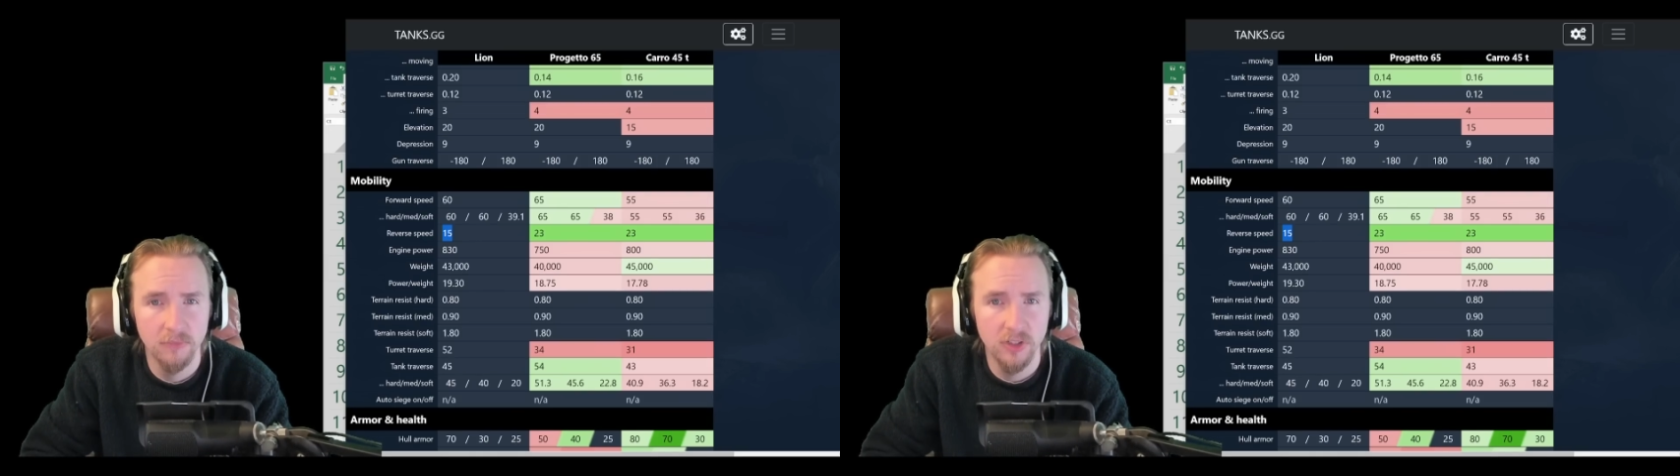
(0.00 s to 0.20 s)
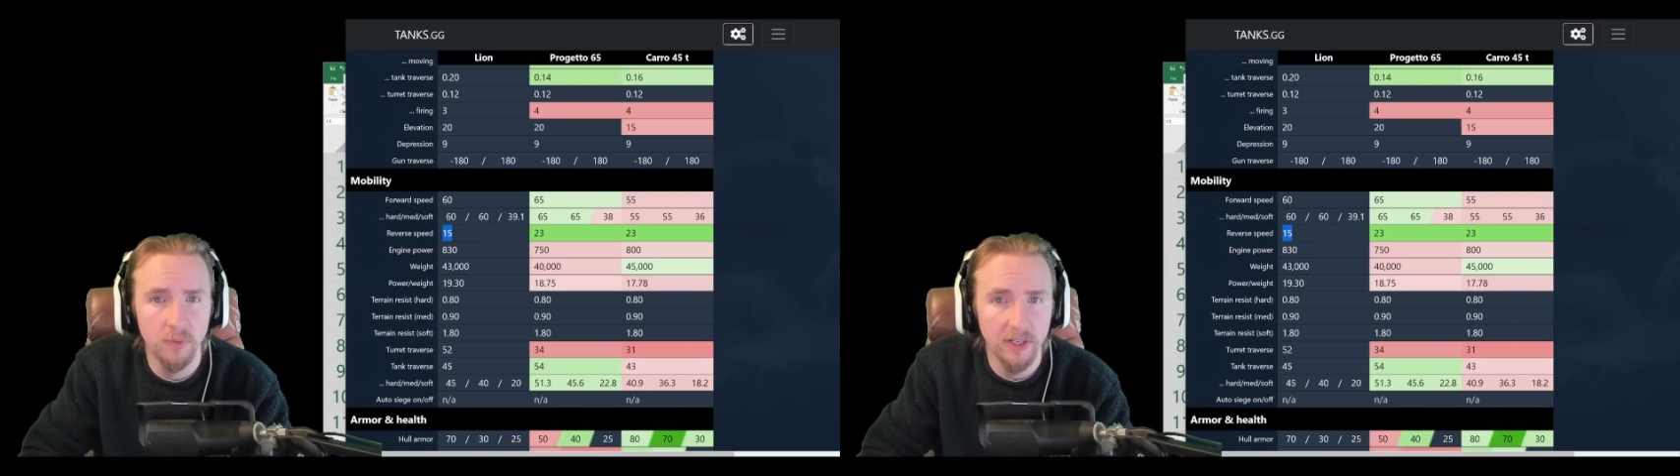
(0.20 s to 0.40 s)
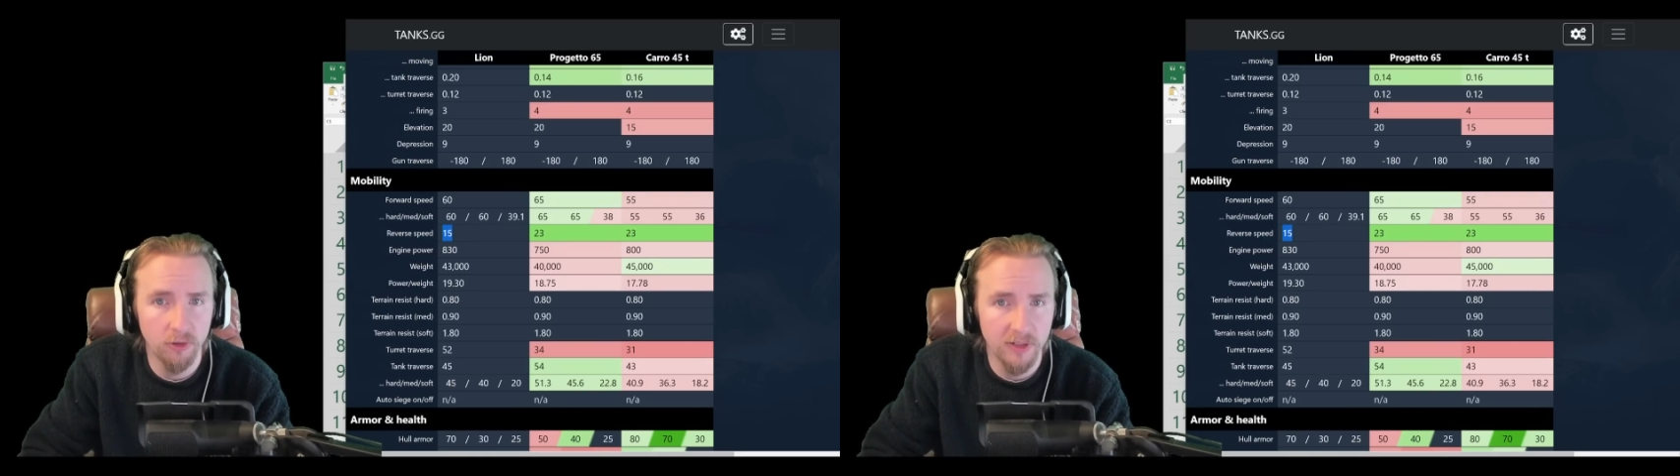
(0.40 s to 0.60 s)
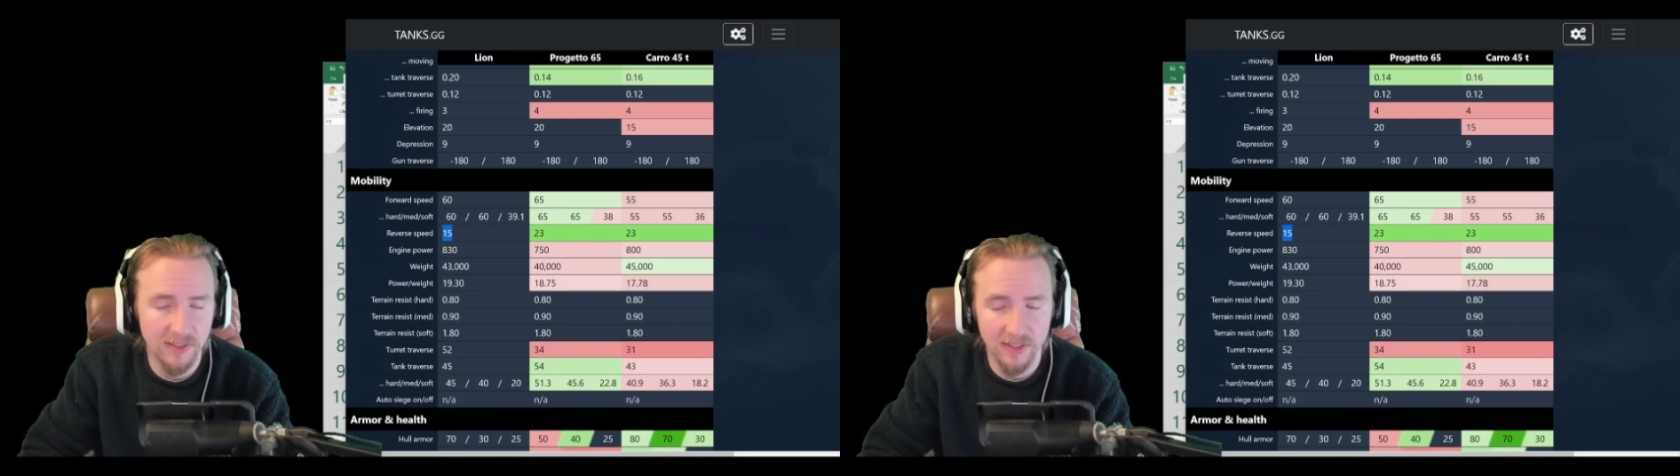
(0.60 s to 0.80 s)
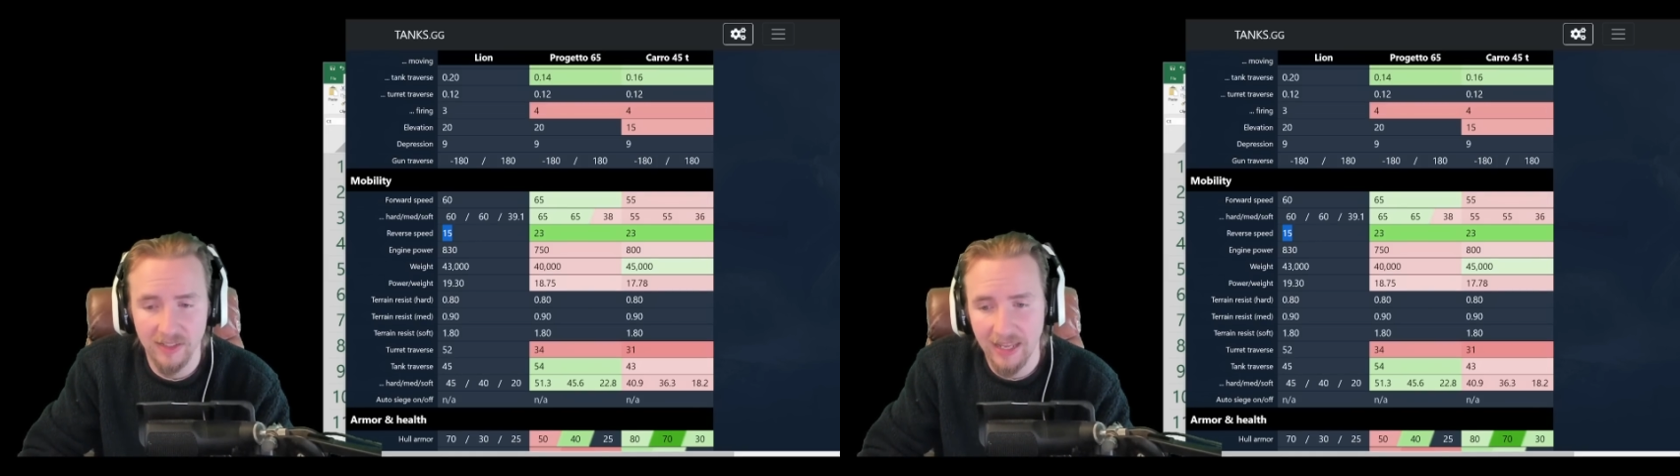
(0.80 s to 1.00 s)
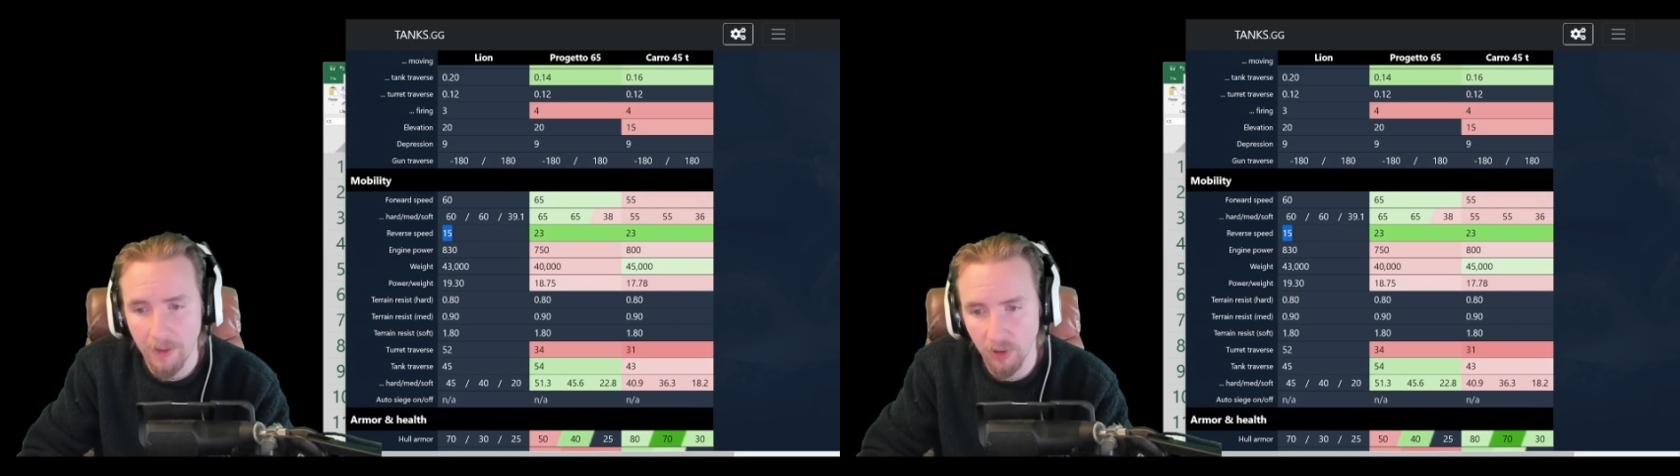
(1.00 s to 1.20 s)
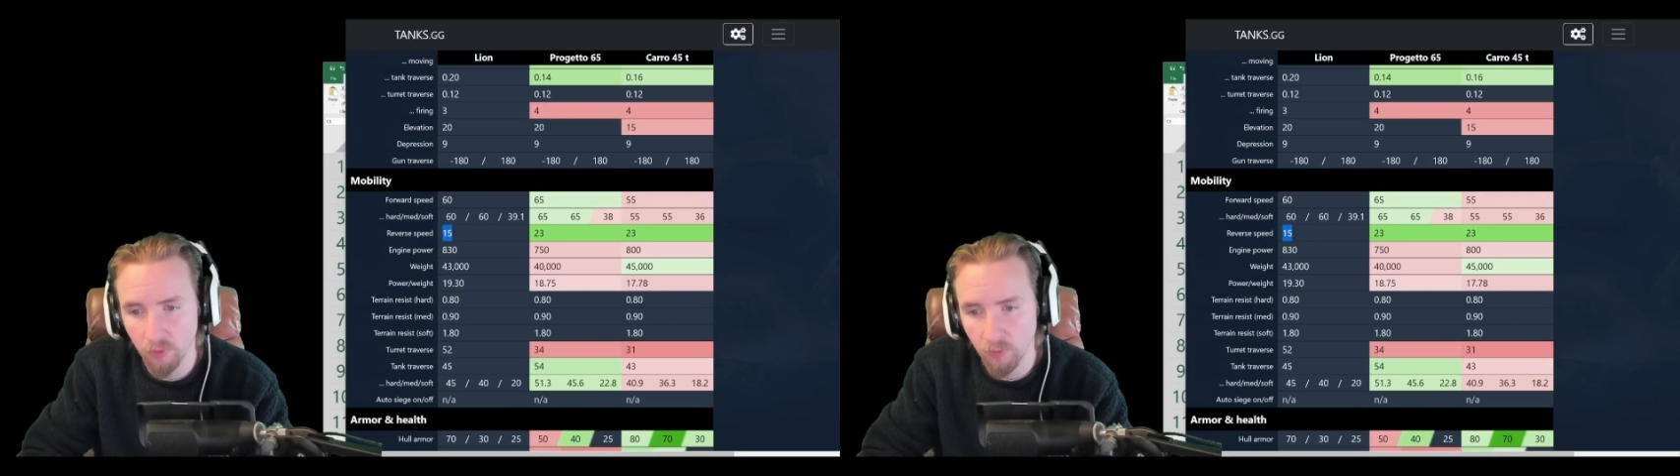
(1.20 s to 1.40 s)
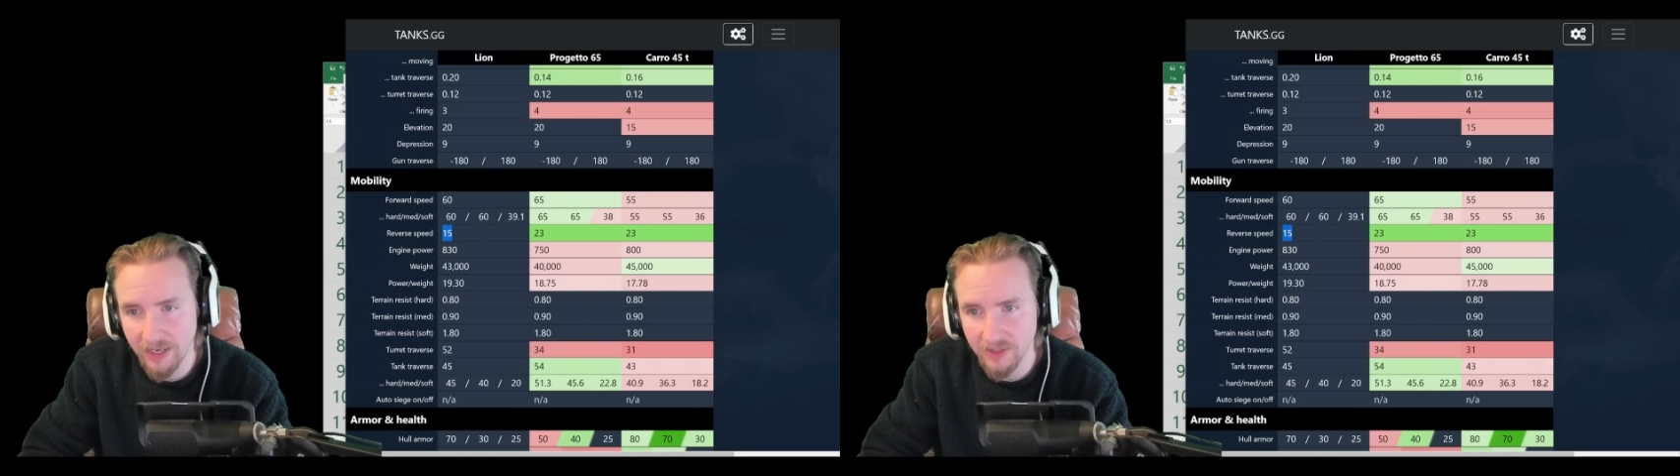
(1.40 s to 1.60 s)
to increase its camo
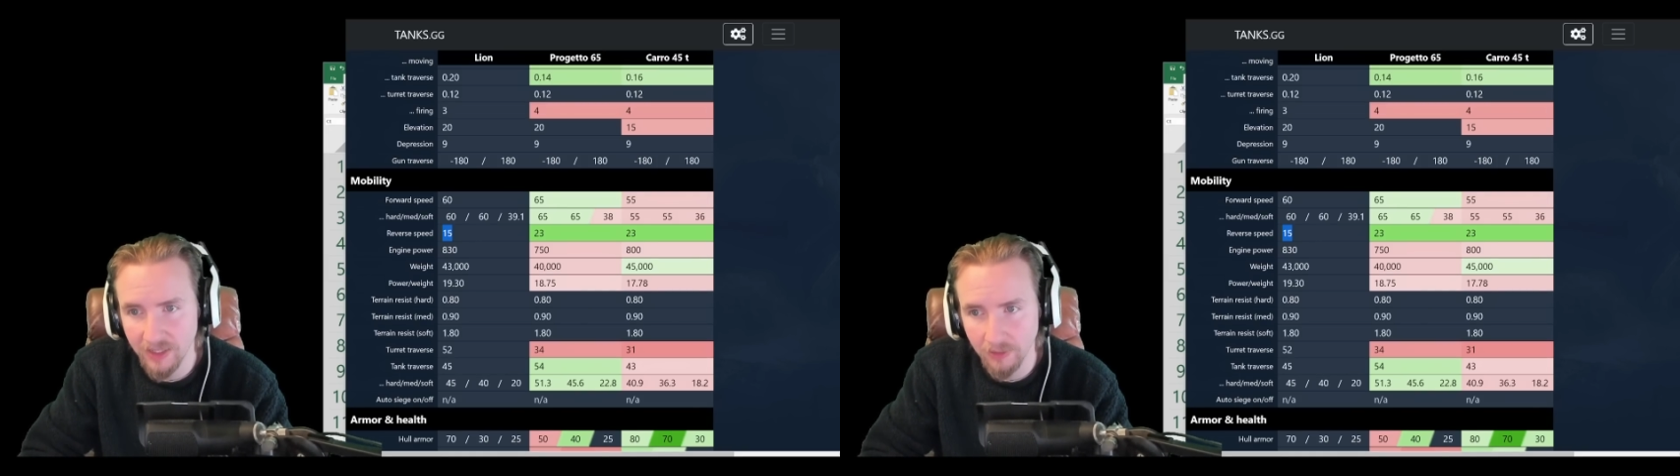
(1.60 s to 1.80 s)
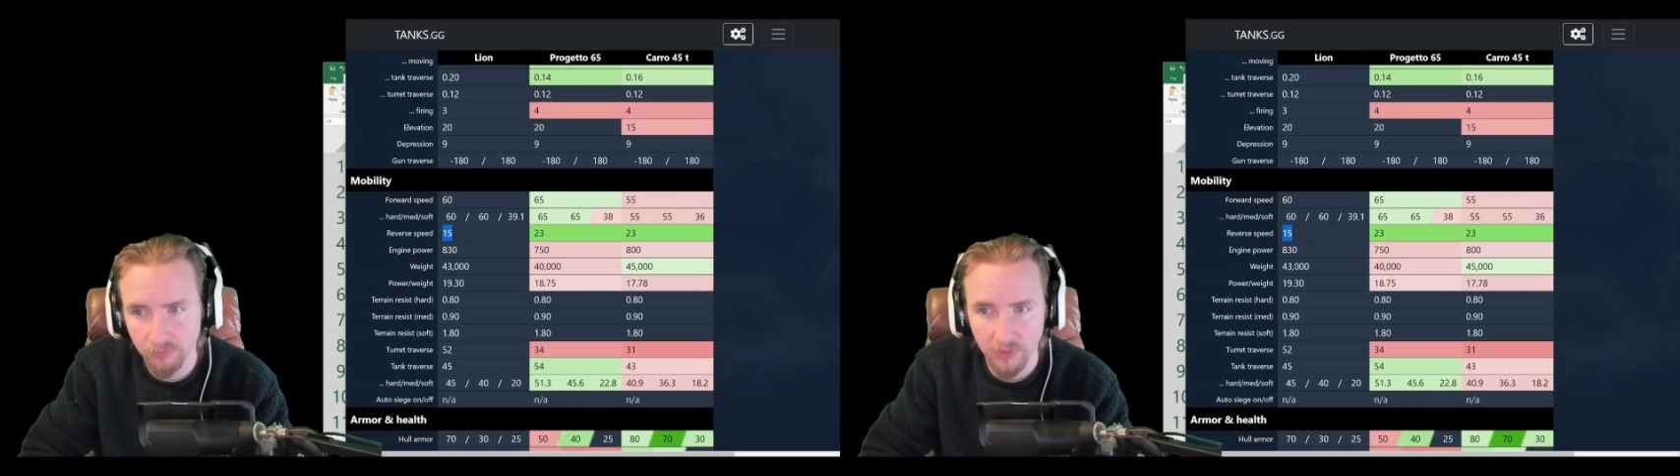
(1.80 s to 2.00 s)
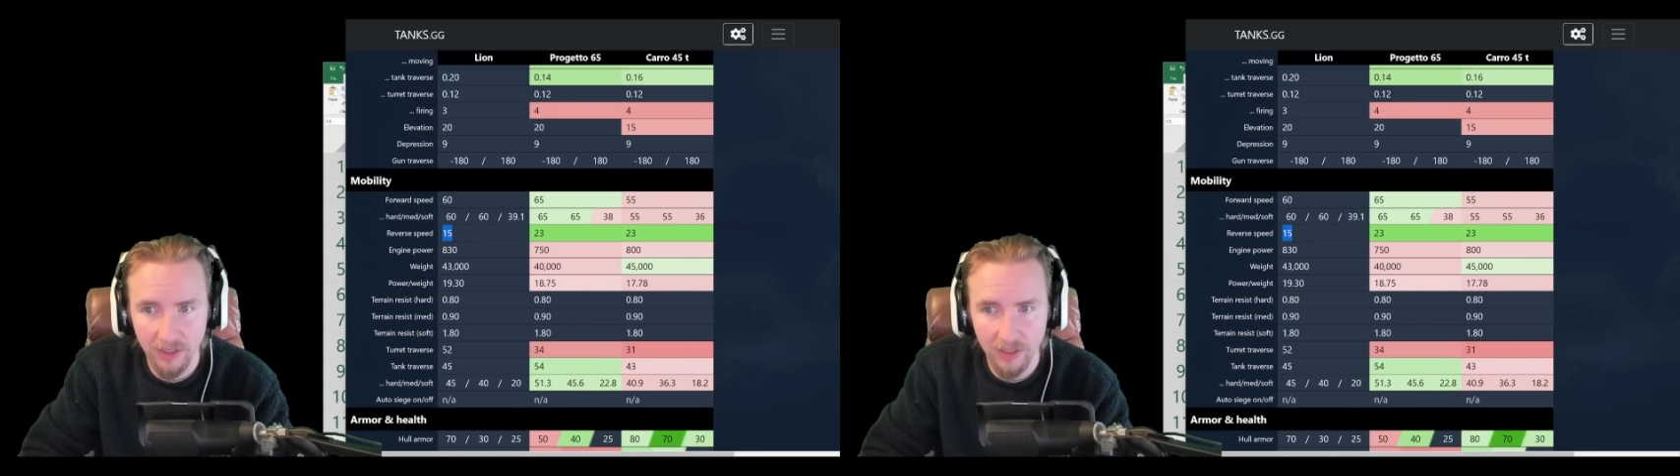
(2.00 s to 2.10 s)
rating.